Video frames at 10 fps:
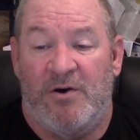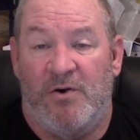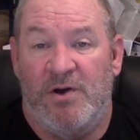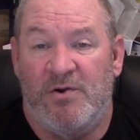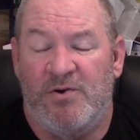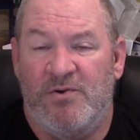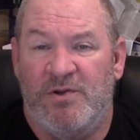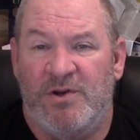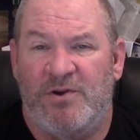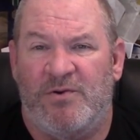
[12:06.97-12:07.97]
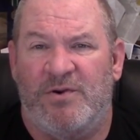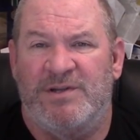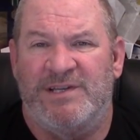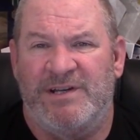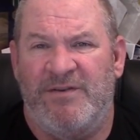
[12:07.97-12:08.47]
oil cooler
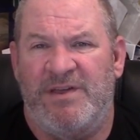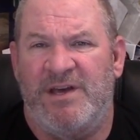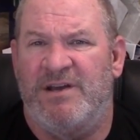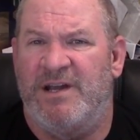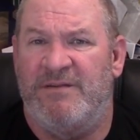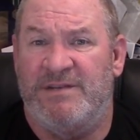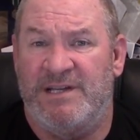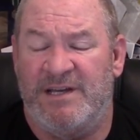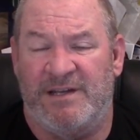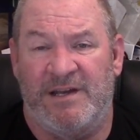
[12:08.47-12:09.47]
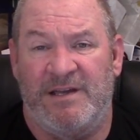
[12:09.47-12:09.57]
cores and everything could have tin.